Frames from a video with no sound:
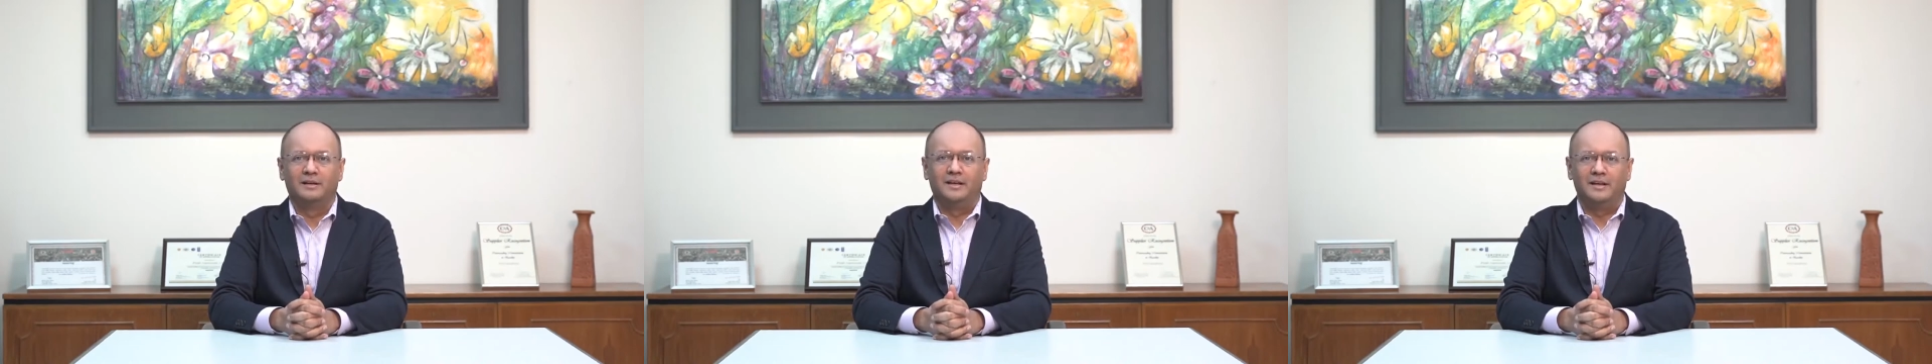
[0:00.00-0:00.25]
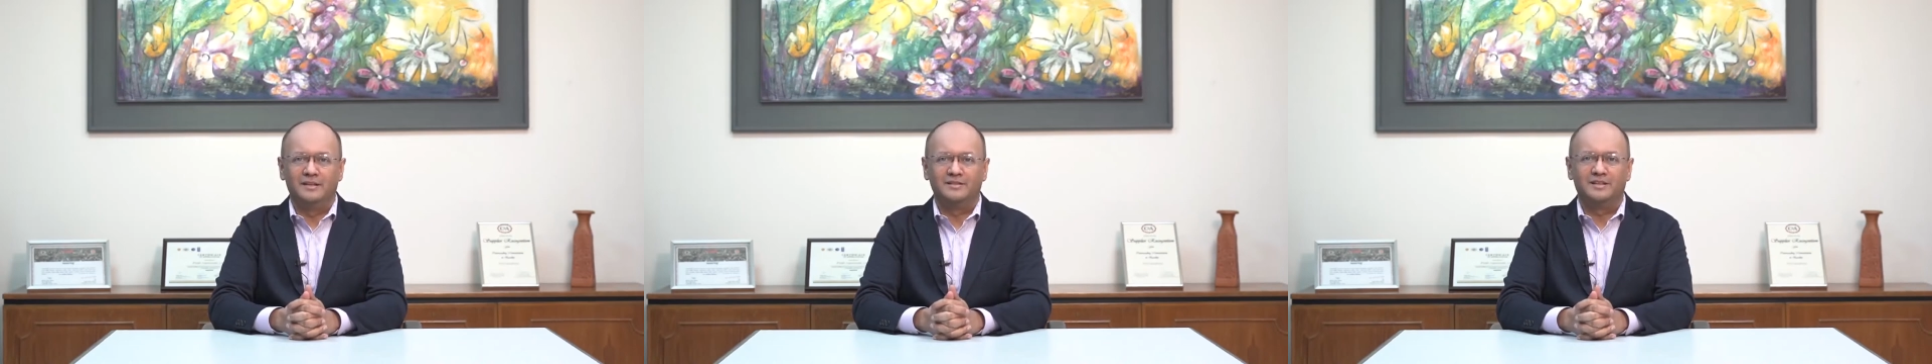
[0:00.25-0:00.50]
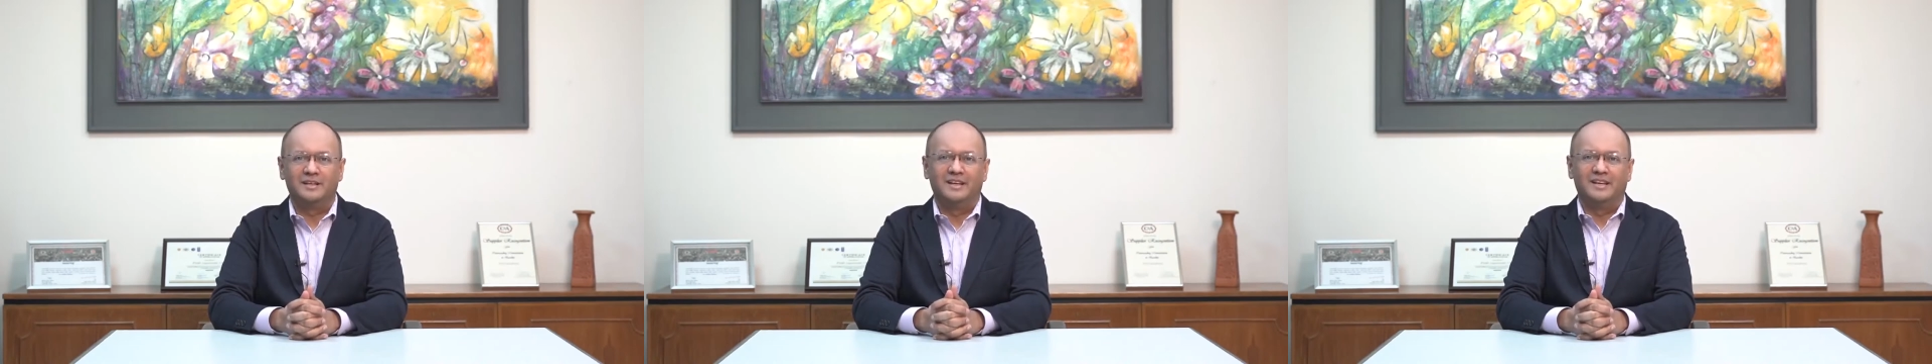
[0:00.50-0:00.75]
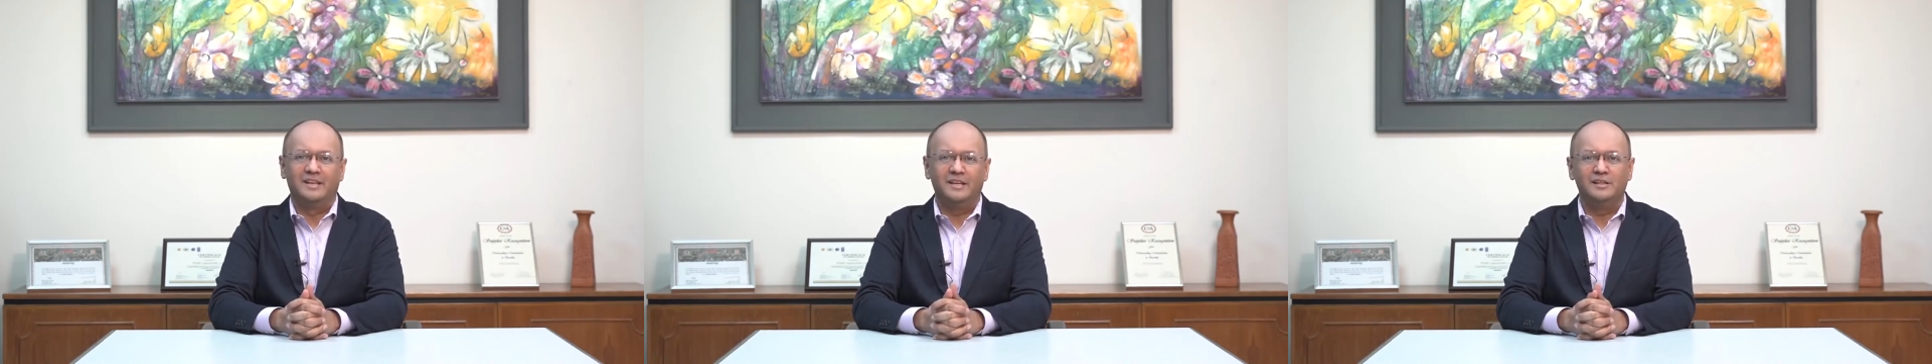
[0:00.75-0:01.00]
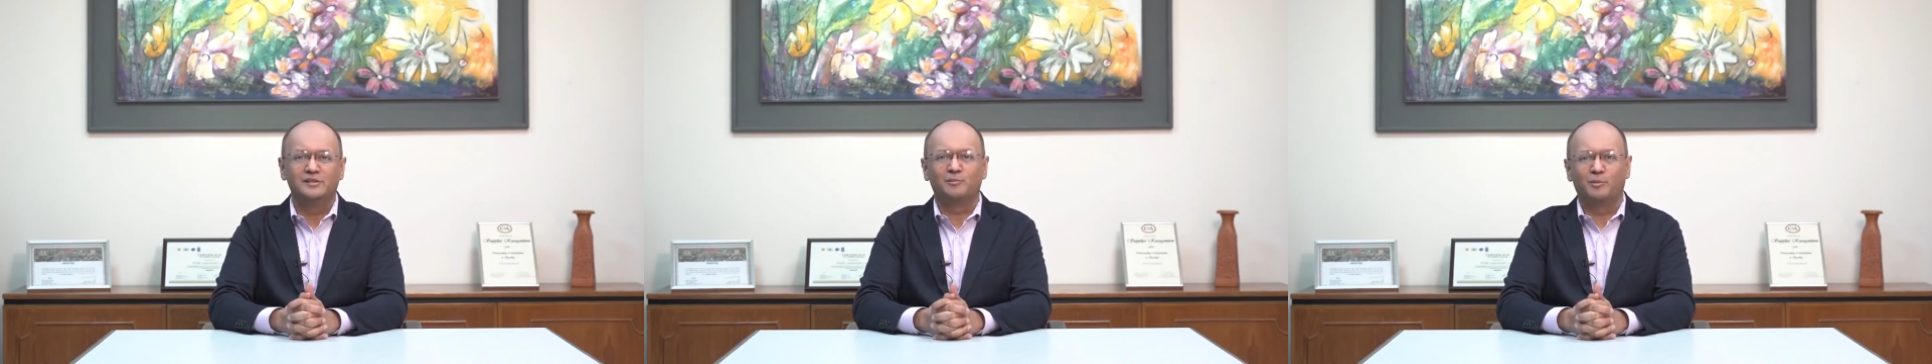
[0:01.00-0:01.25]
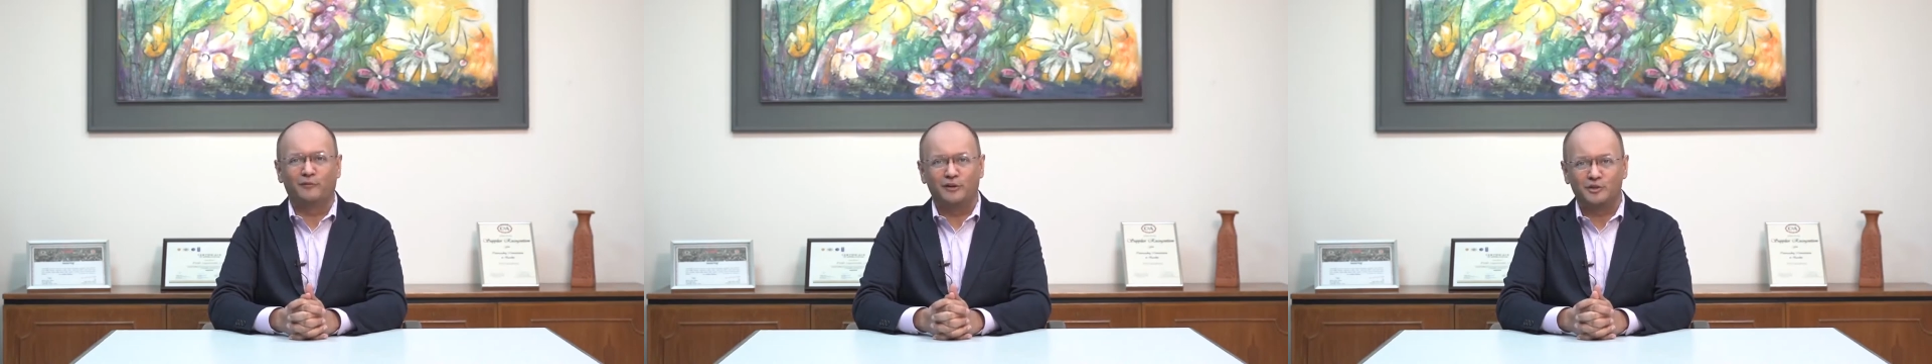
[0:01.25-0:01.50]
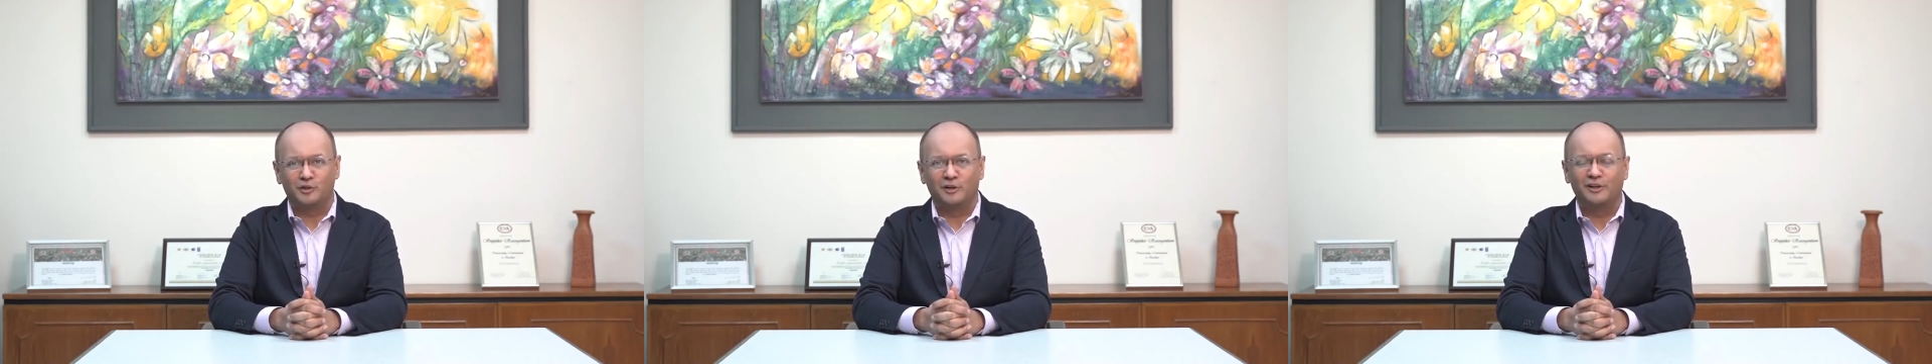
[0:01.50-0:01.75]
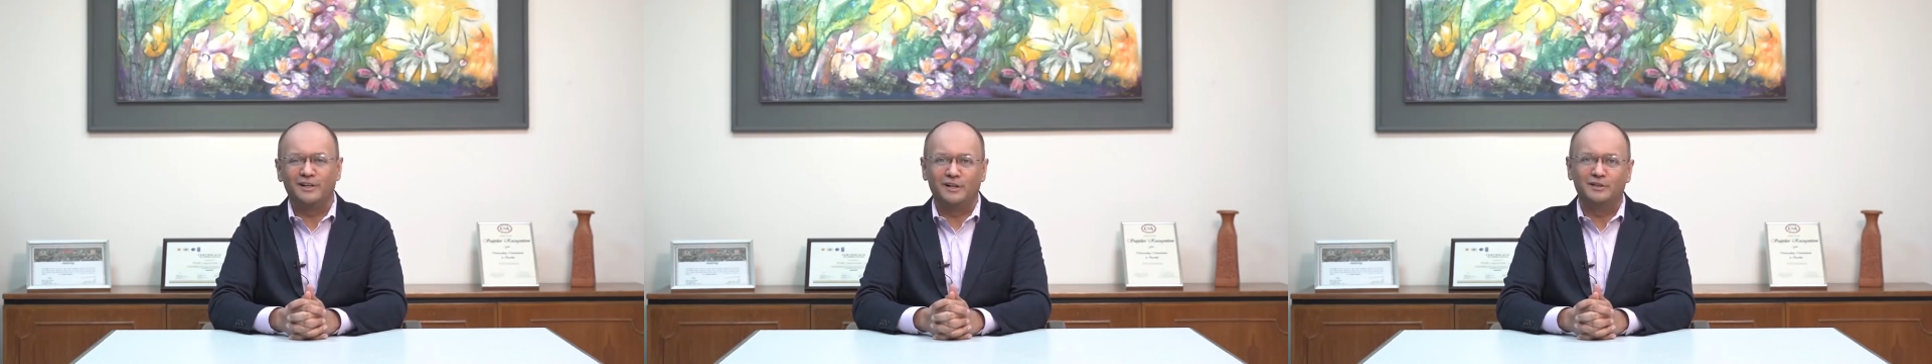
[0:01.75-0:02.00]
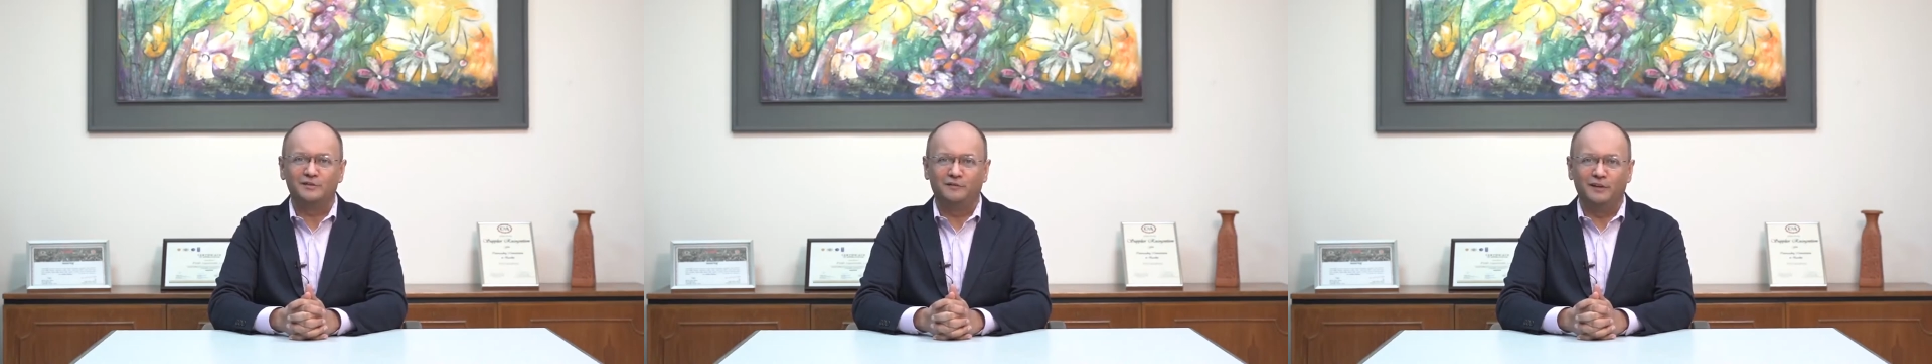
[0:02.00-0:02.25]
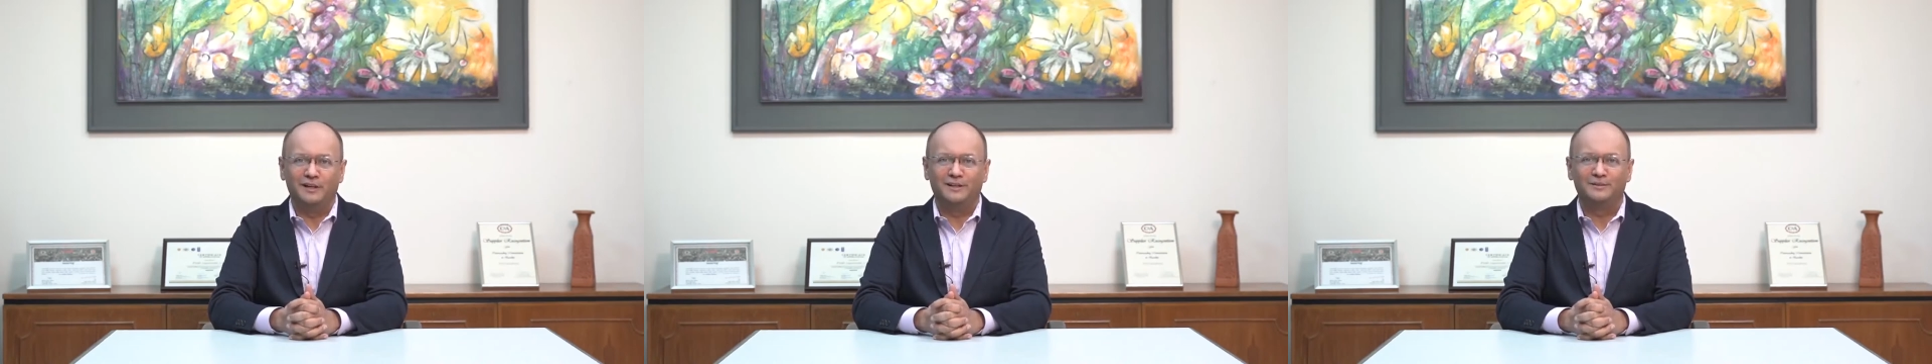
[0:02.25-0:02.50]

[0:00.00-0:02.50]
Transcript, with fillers: is he is professional in his field.